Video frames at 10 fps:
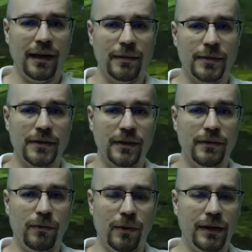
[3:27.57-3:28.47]

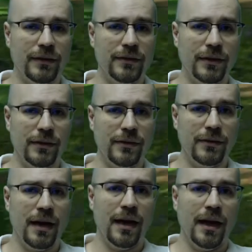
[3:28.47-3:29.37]
Episode 1 and 2,
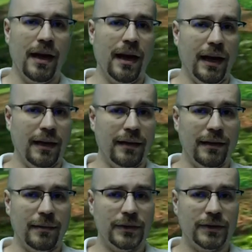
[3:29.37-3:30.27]
and
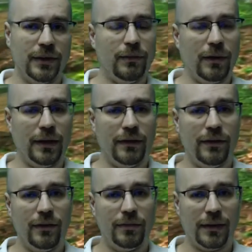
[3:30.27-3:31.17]
Episode 1 and
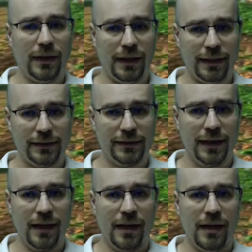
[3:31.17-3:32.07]
2 Plus.
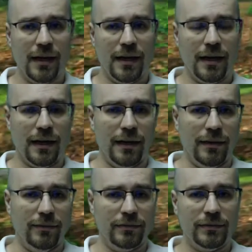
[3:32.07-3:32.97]

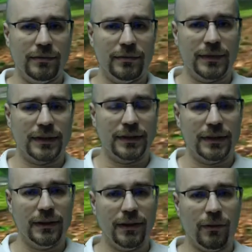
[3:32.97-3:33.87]
1
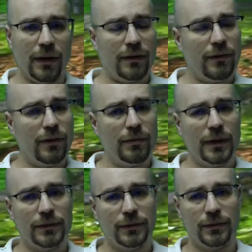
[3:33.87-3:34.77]
and 2
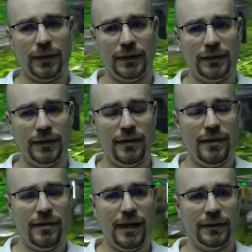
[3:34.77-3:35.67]
Plus was released in
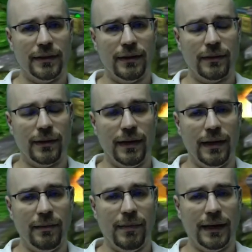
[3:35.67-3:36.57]

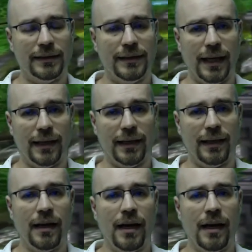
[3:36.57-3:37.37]
2003 by Sega.